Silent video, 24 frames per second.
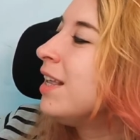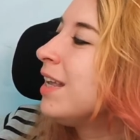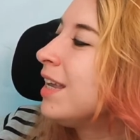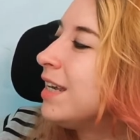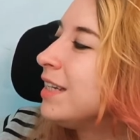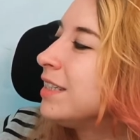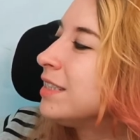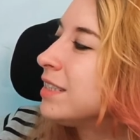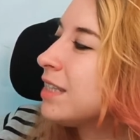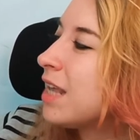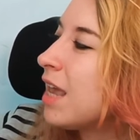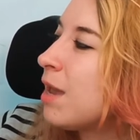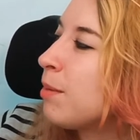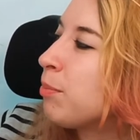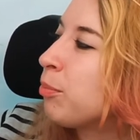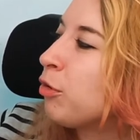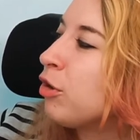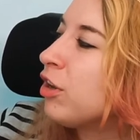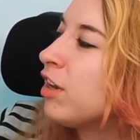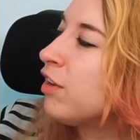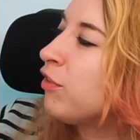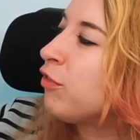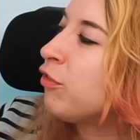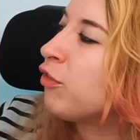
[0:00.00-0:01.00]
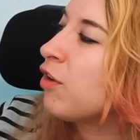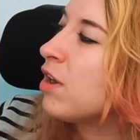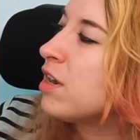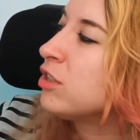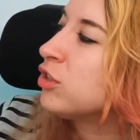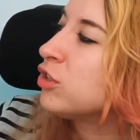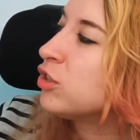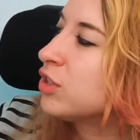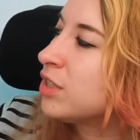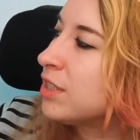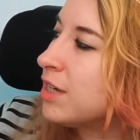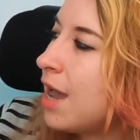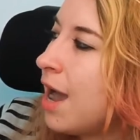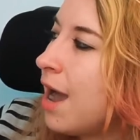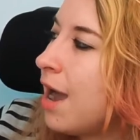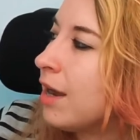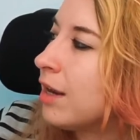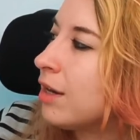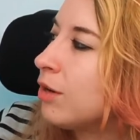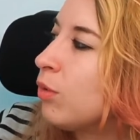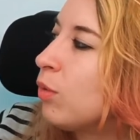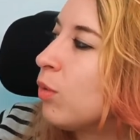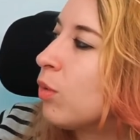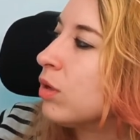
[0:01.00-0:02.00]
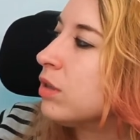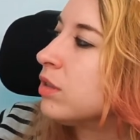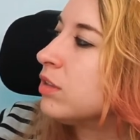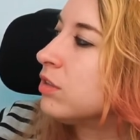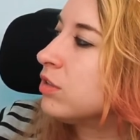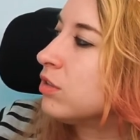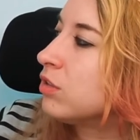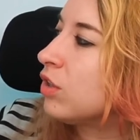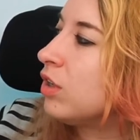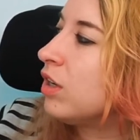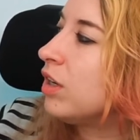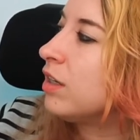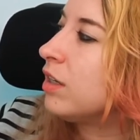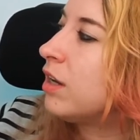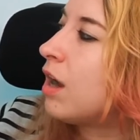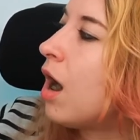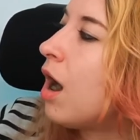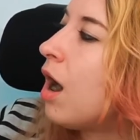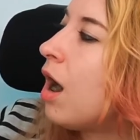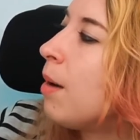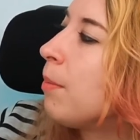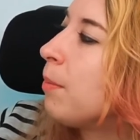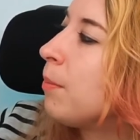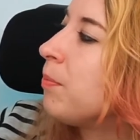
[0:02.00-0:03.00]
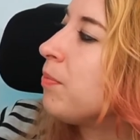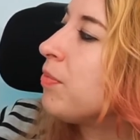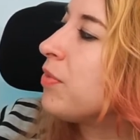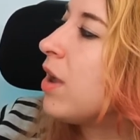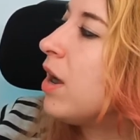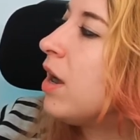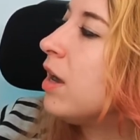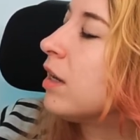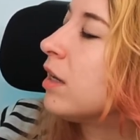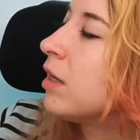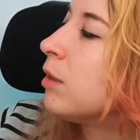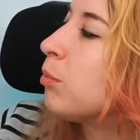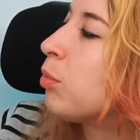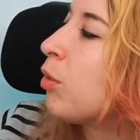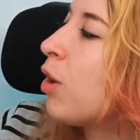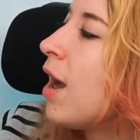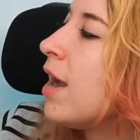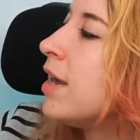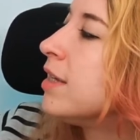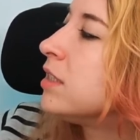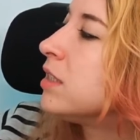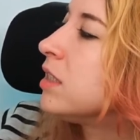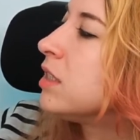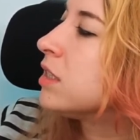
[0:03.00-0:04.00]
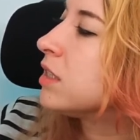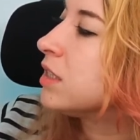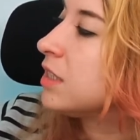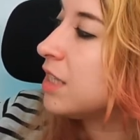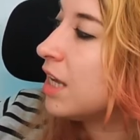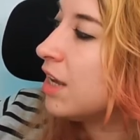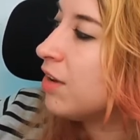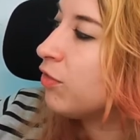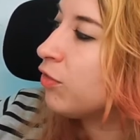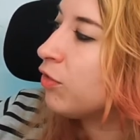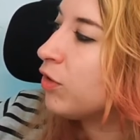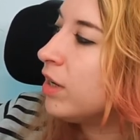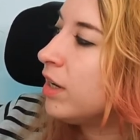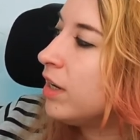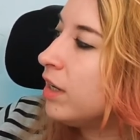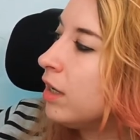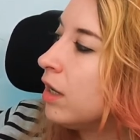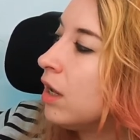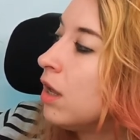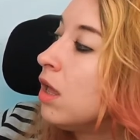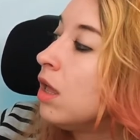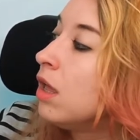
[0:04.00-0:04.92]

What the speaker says: It's a pretty French snack or dessert comprising savory